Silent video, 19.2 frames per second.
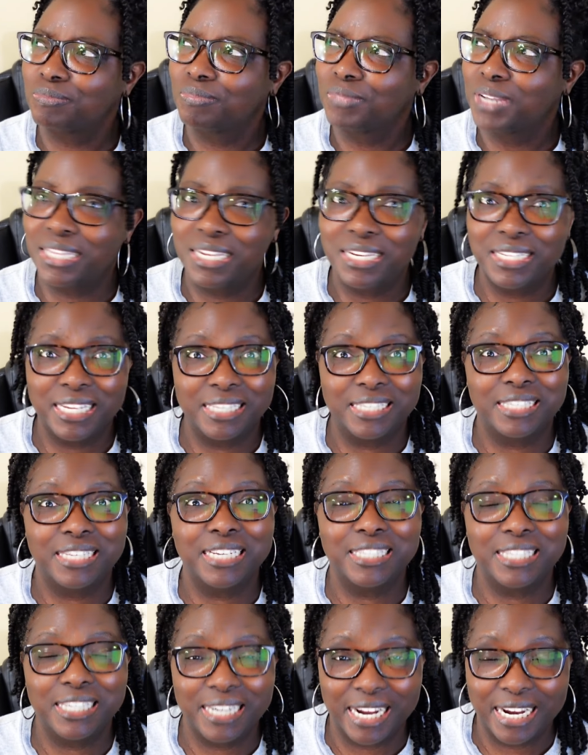I think that's
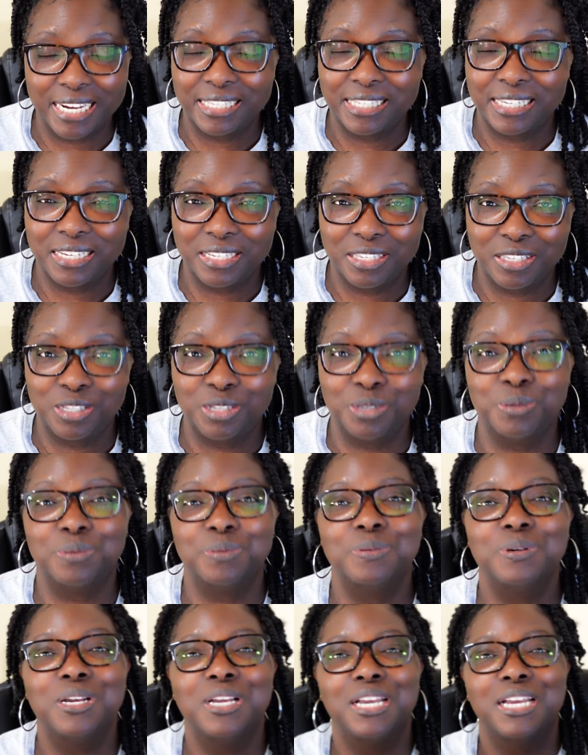69 cents
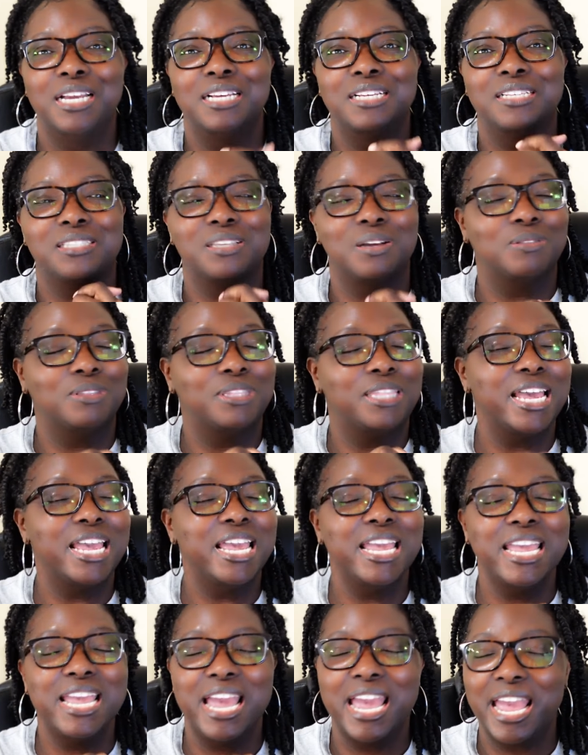too. So
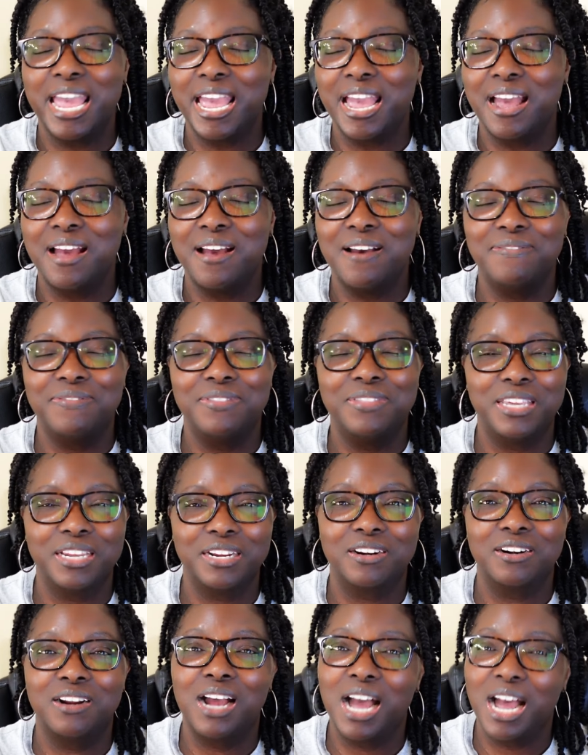they have
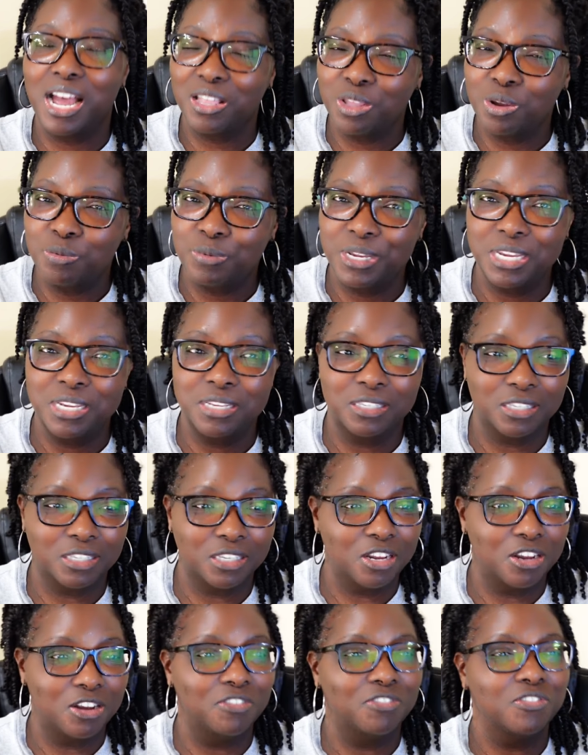their Halloween
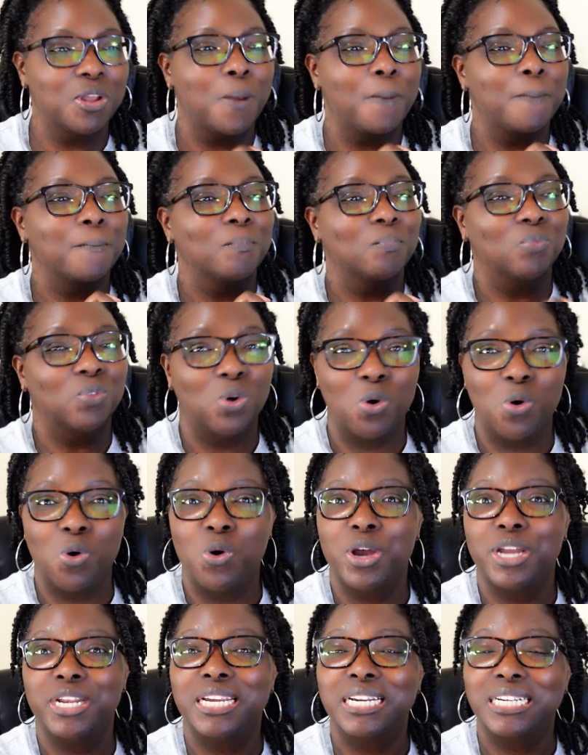stuff
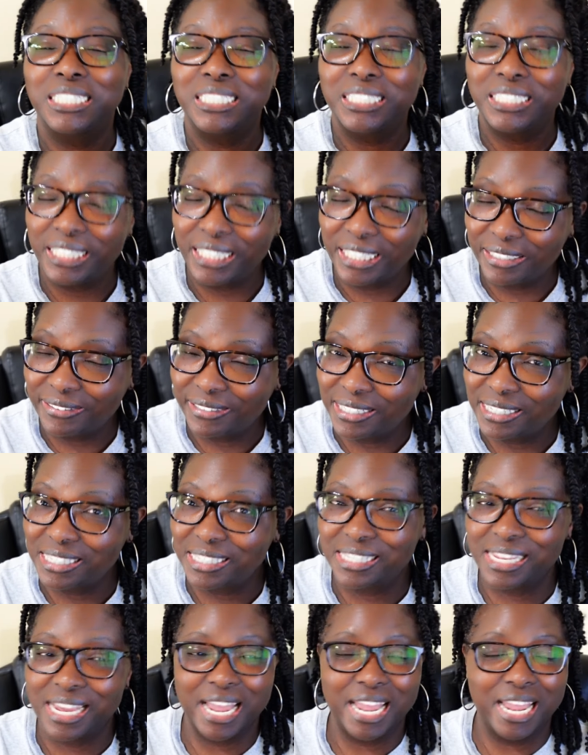on
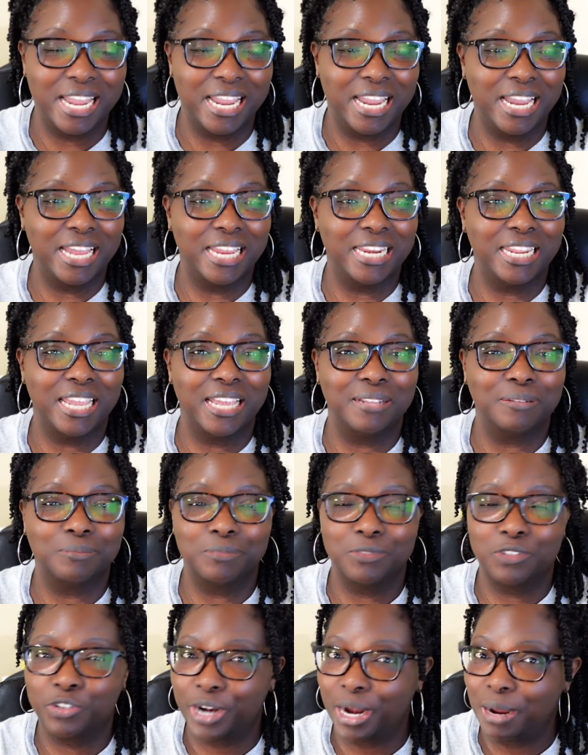clearance and
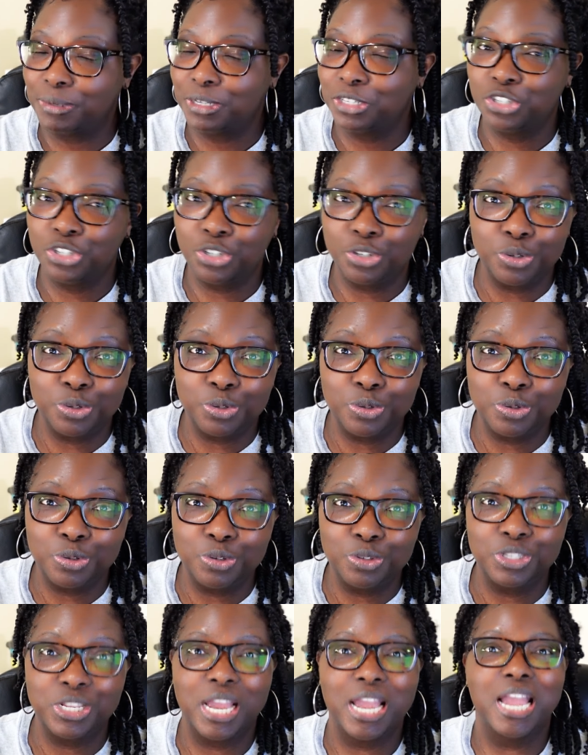grab your
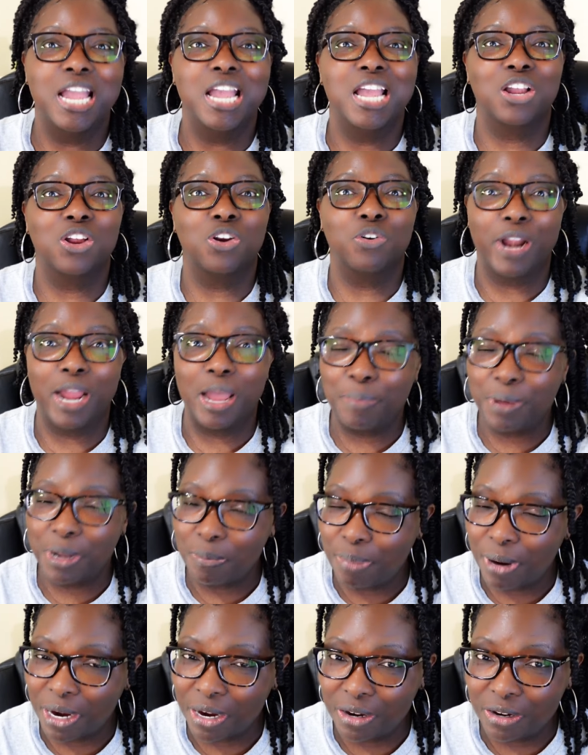shoes, grab your
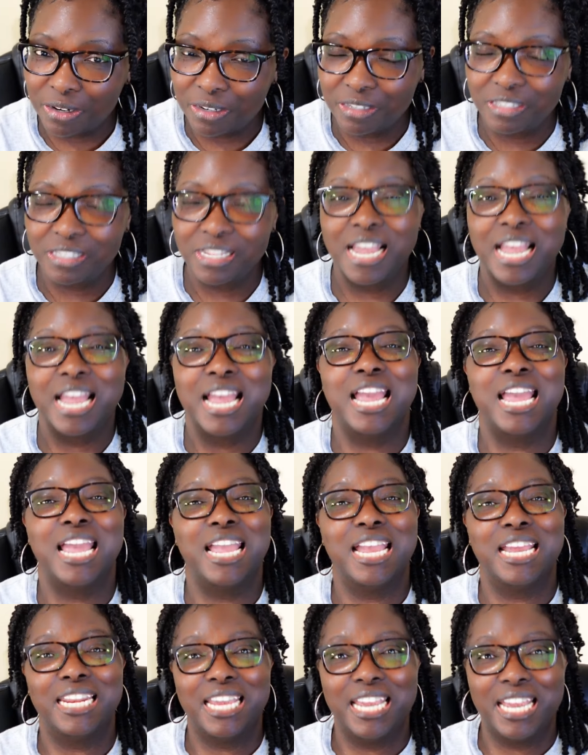purse,
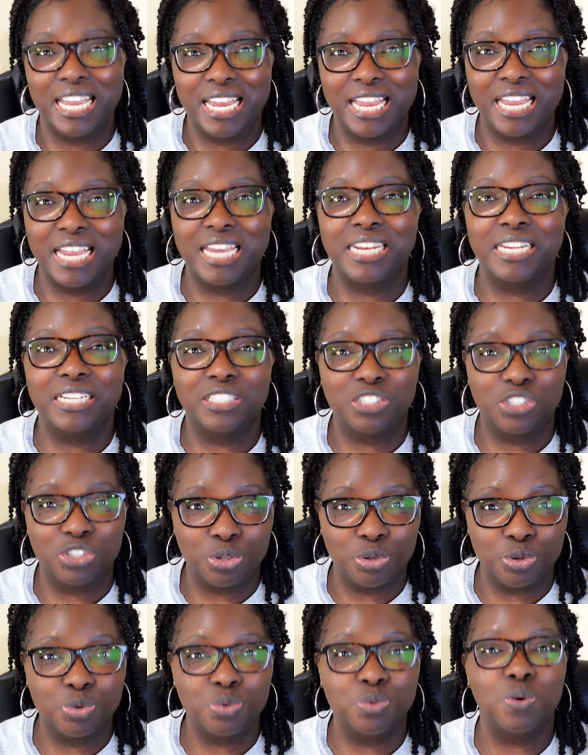and head
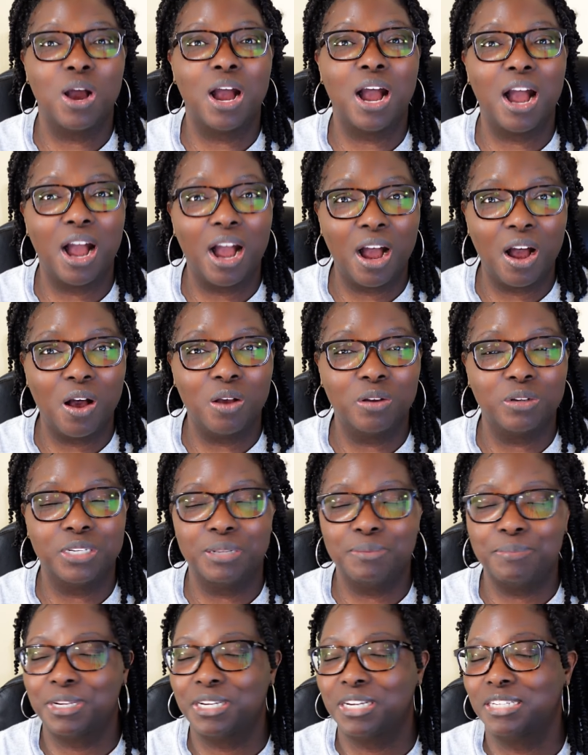to
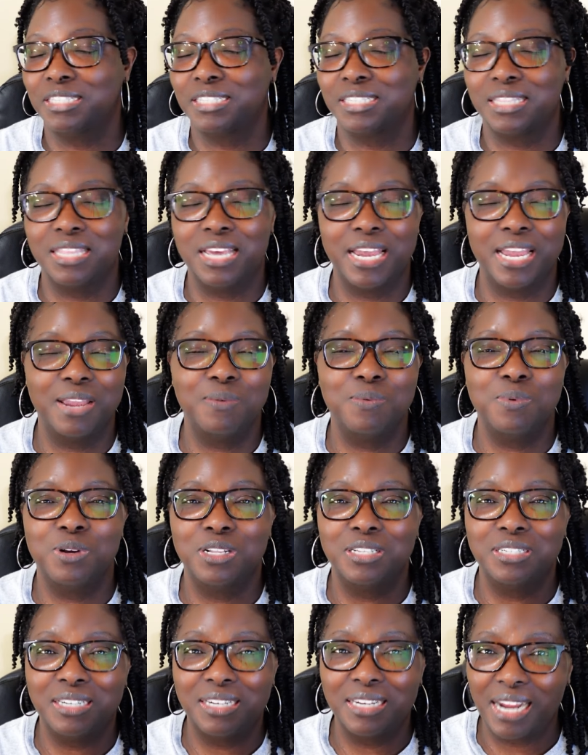Aldi because they
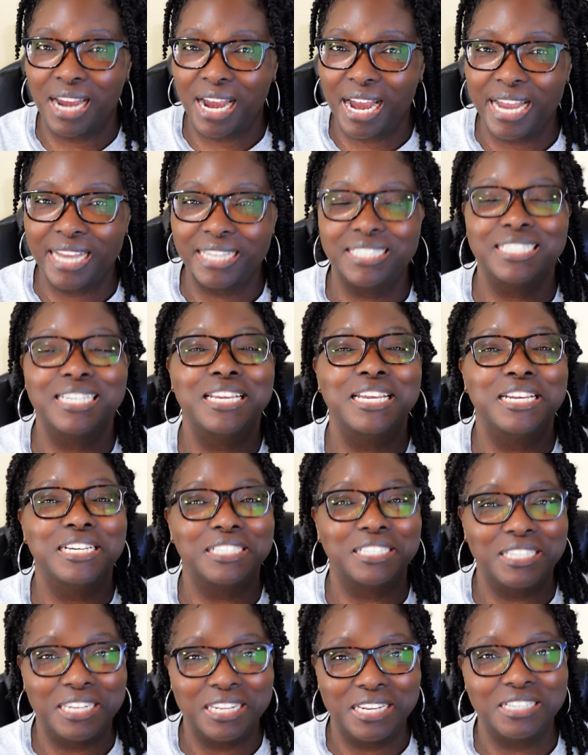will not
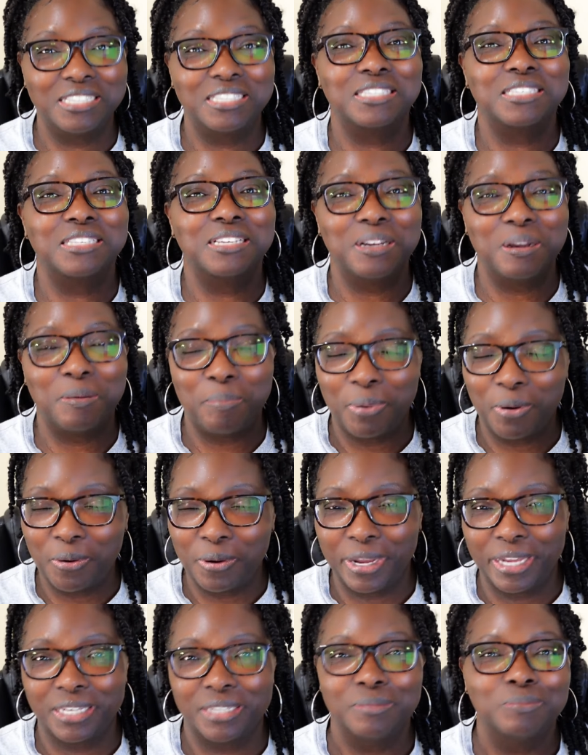
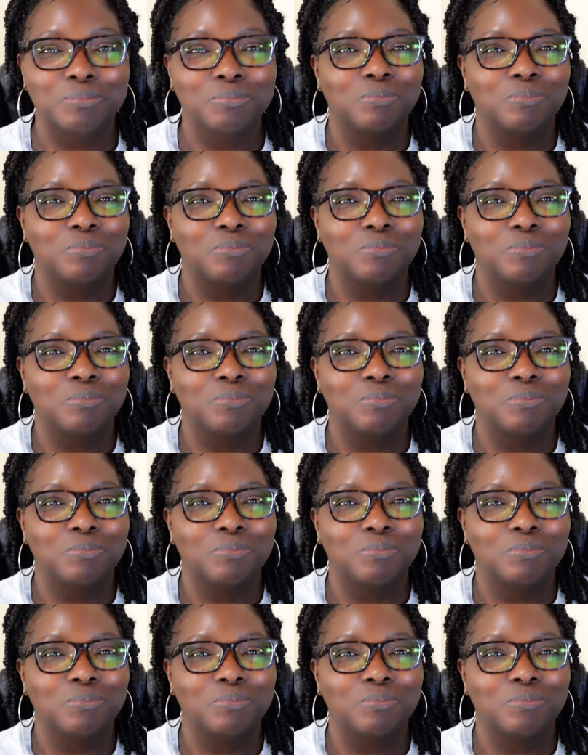disappoint.